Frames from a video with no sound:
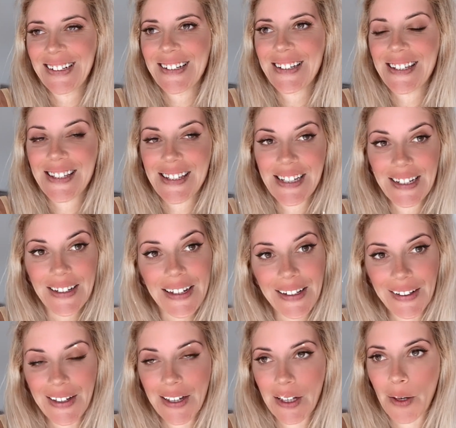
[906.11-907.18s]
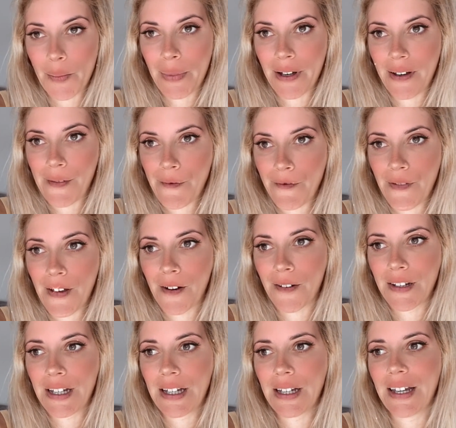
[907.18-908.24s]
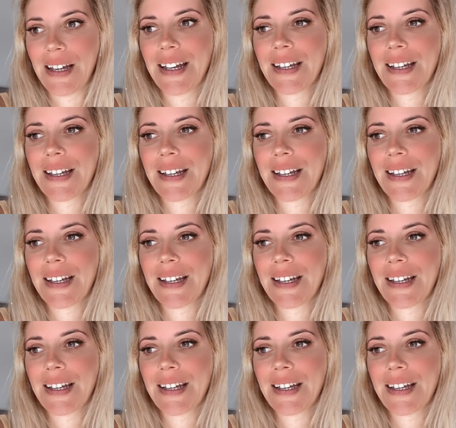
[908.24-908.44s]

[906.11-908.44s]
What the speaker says: Still healing, but very